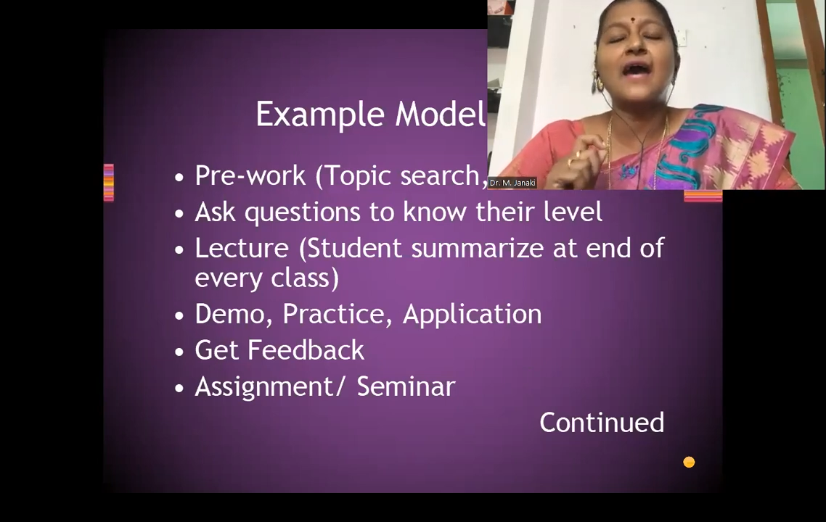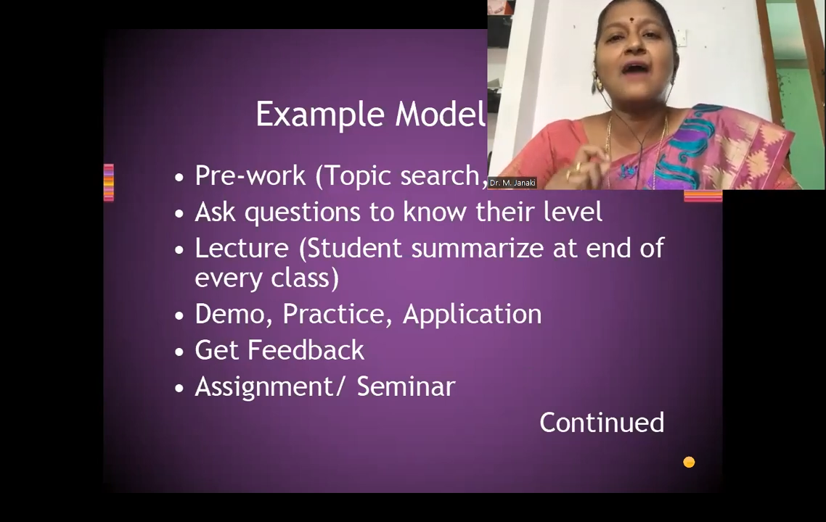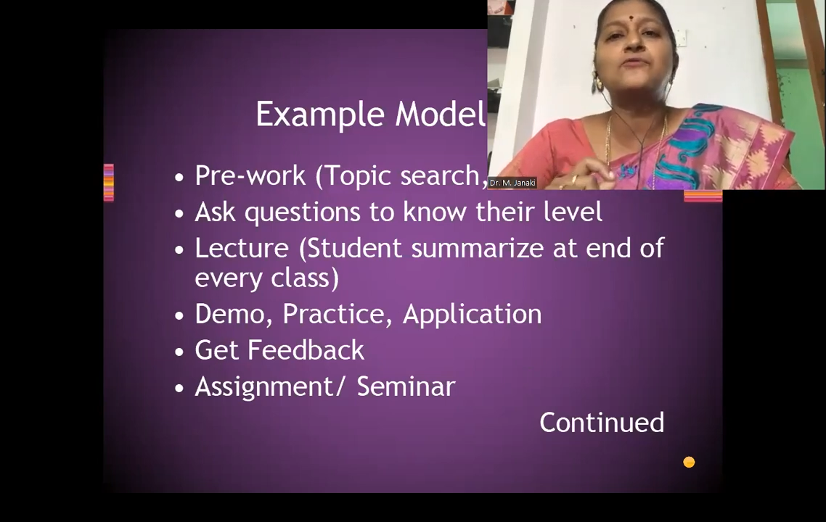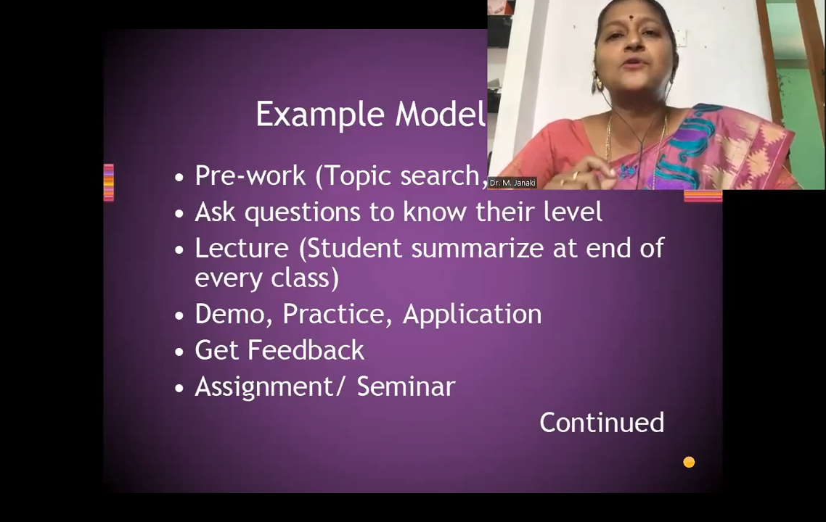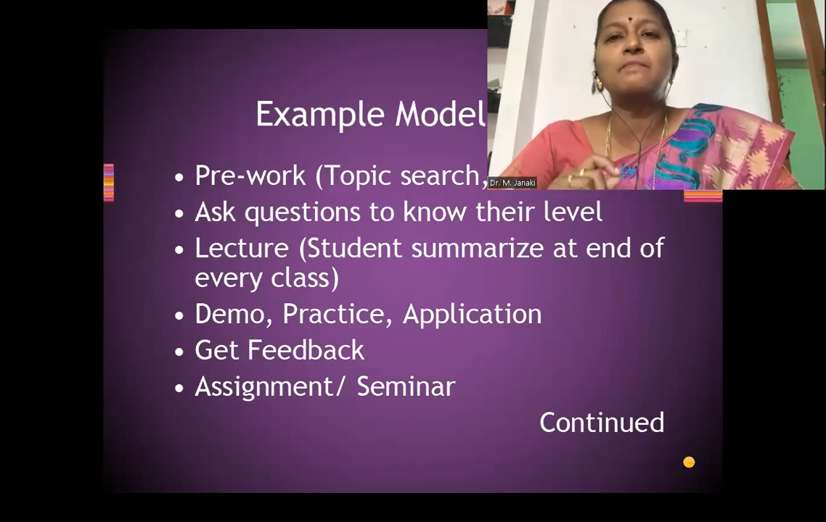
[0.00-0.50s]

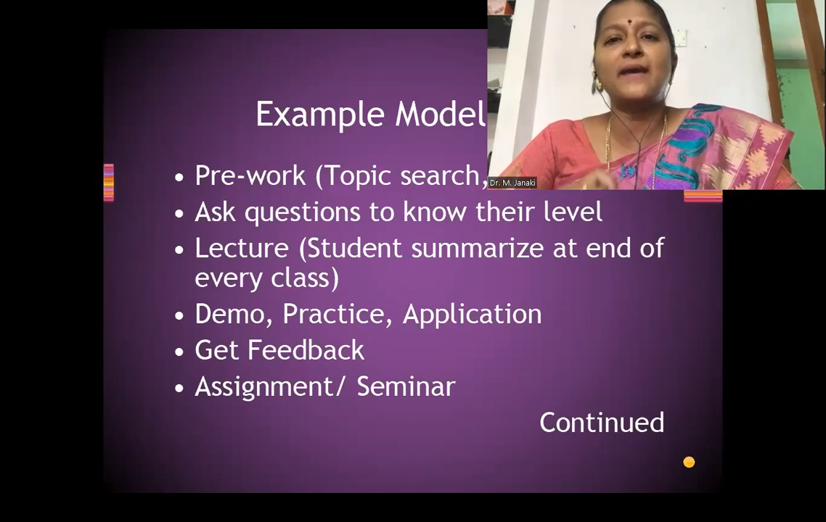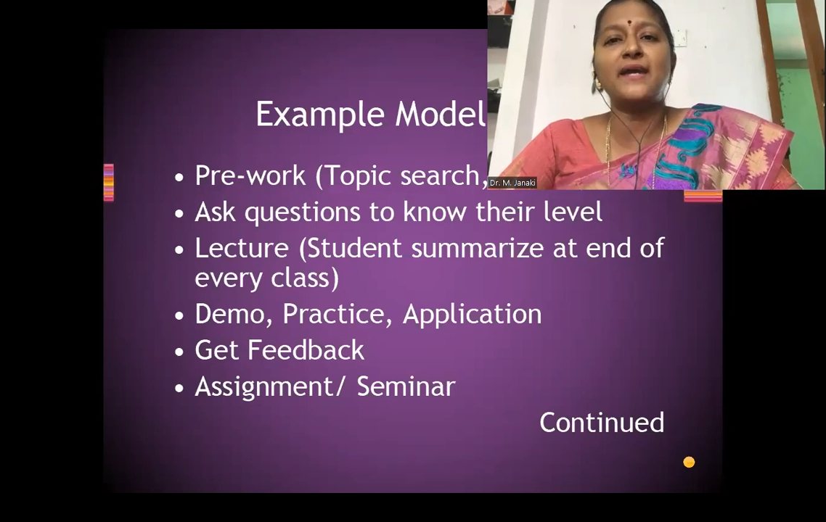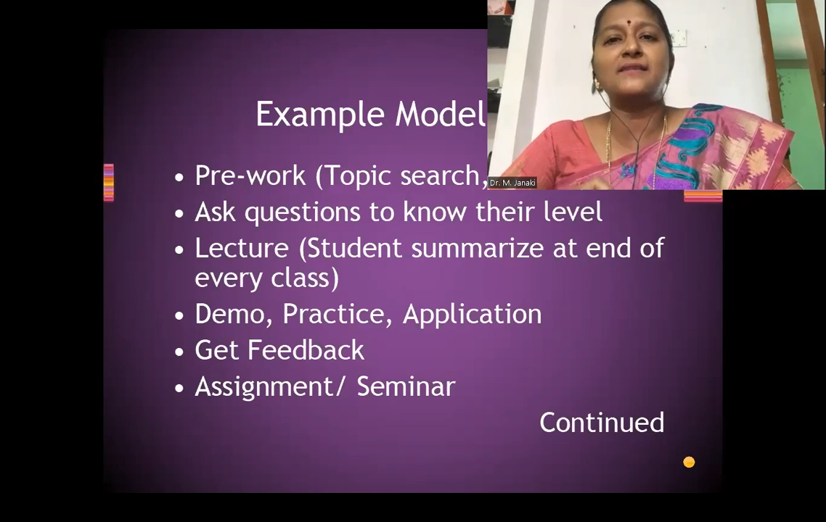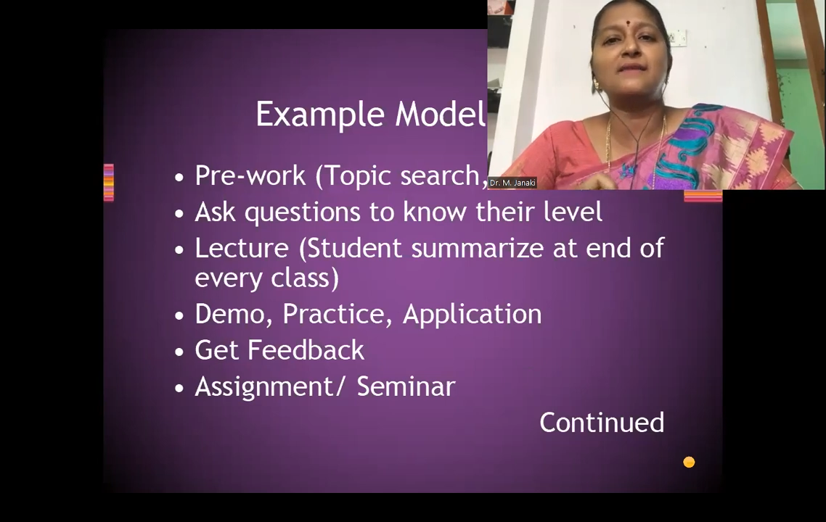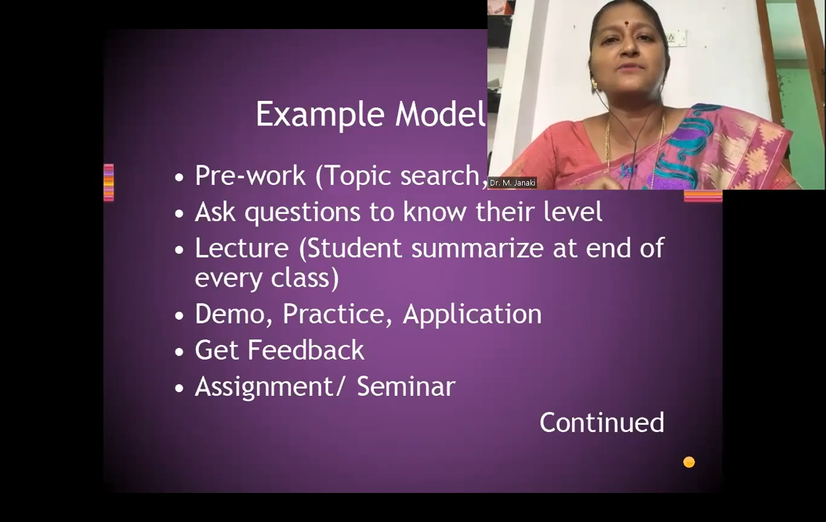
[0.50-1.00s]
have to
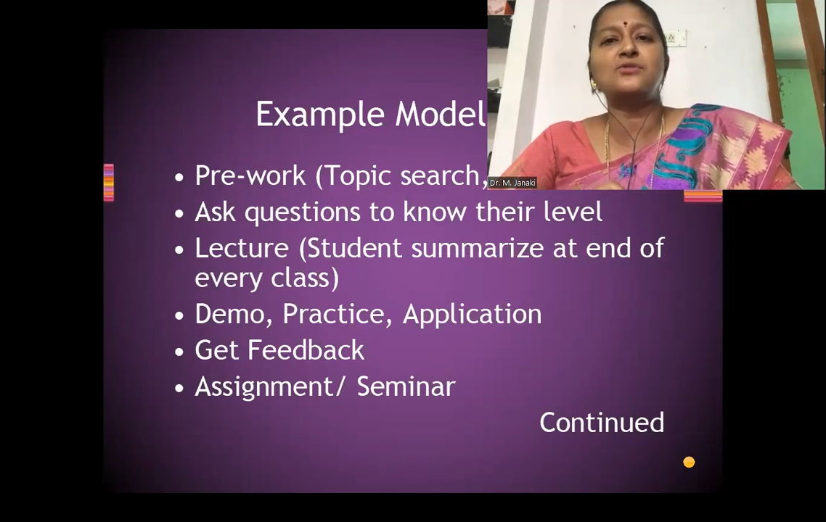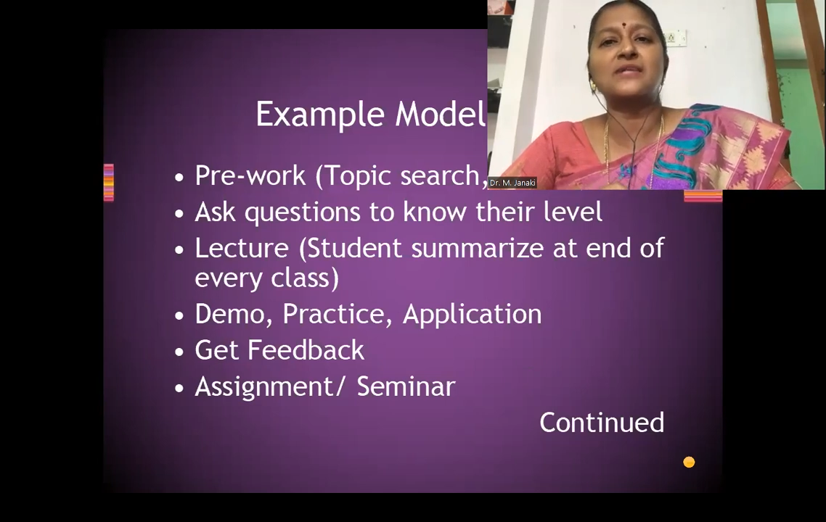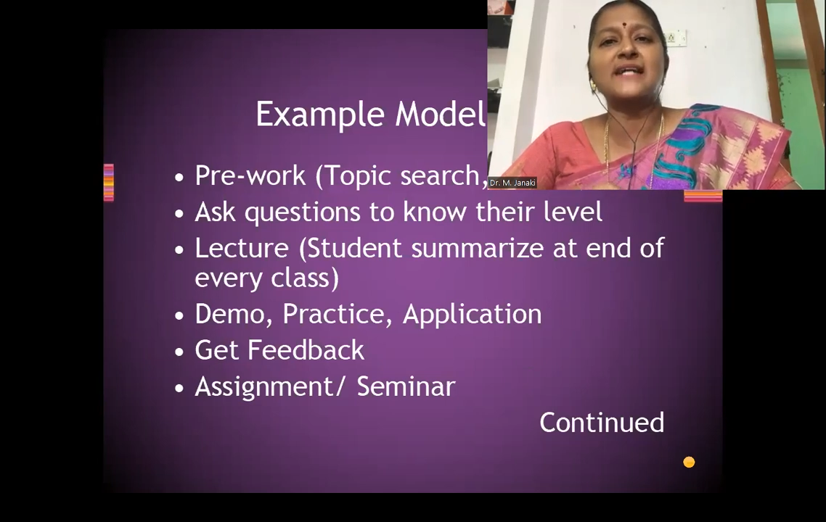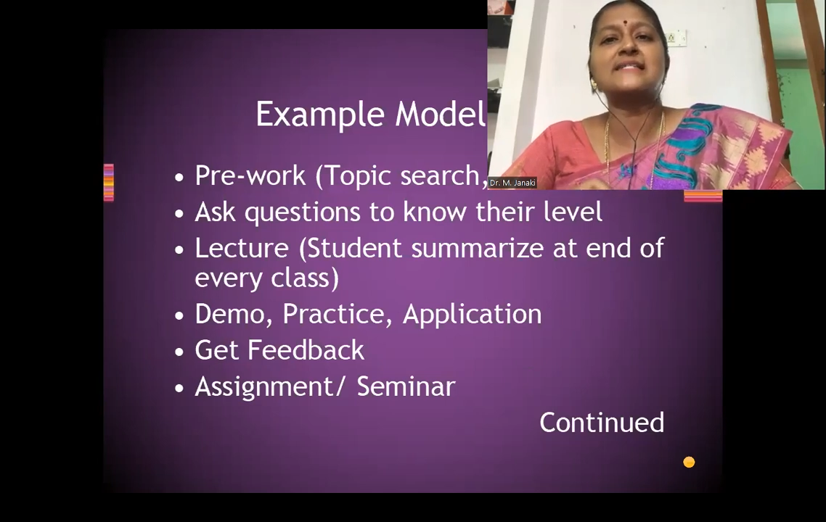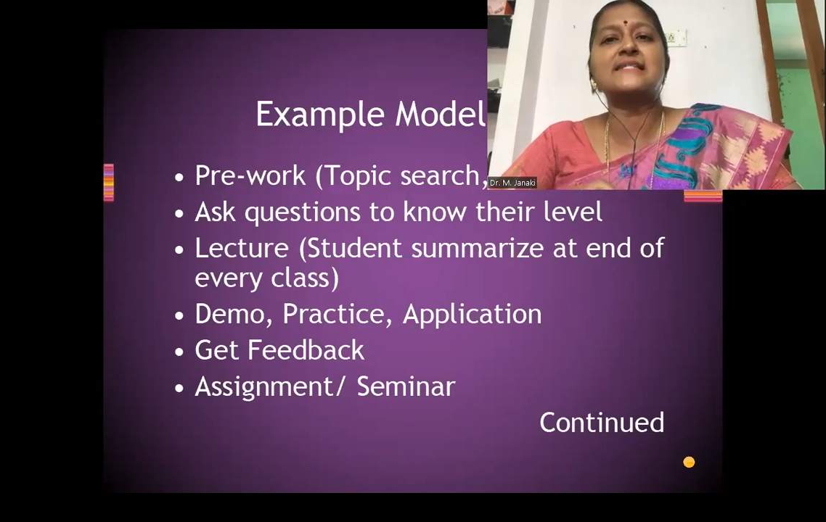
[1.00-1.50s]
make them to
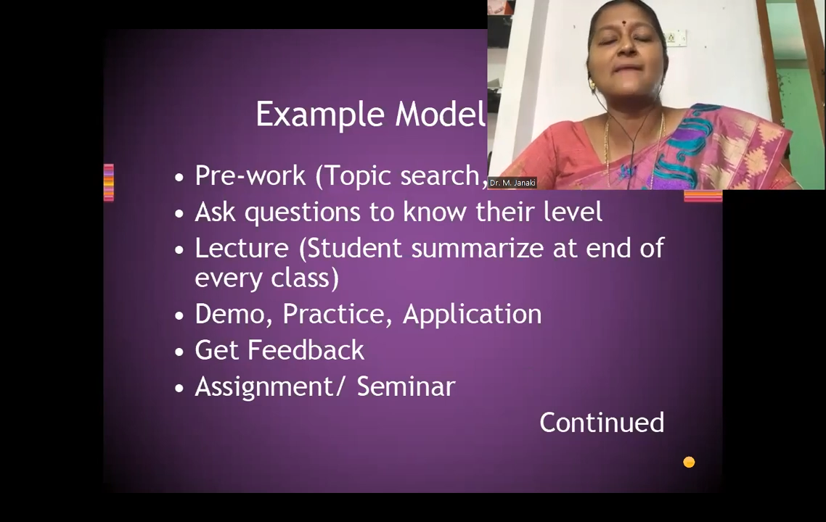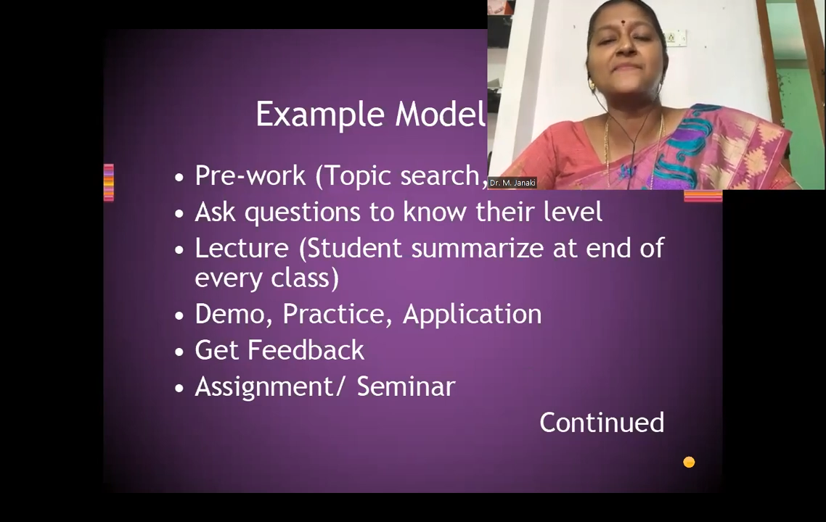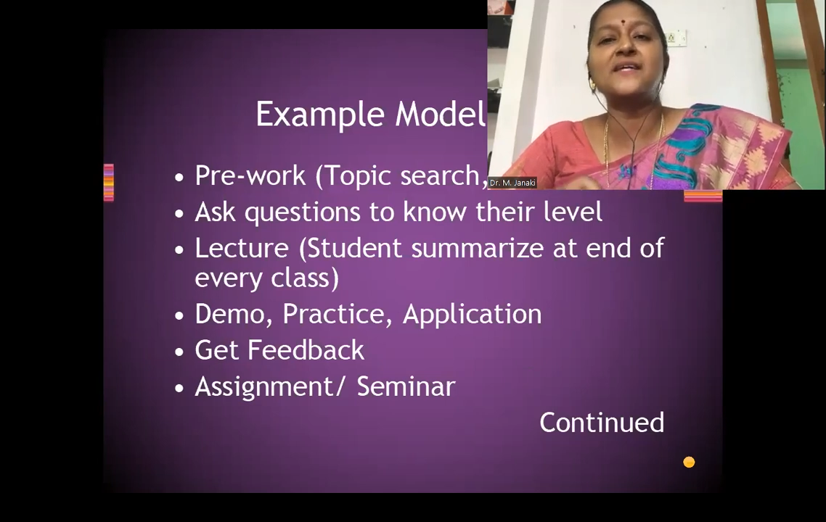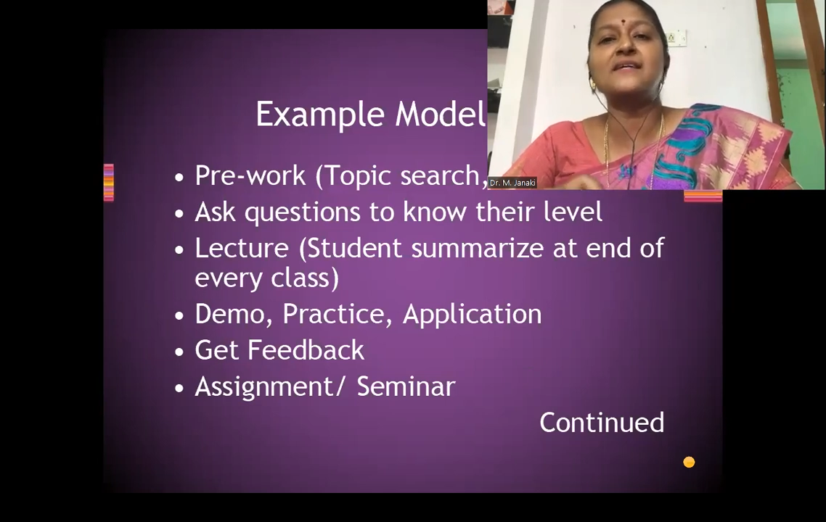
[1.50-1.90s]
write something